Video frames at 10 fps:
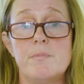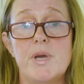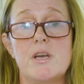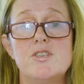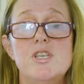
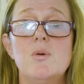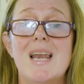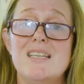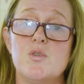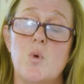because you
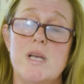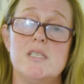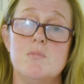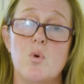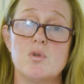will end up
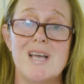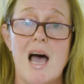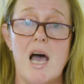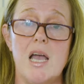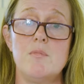wasting more
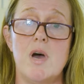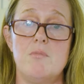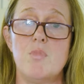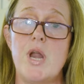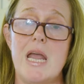time
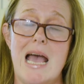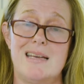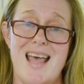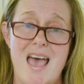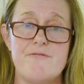and money
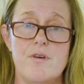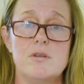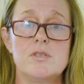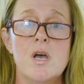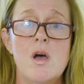and
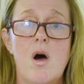effort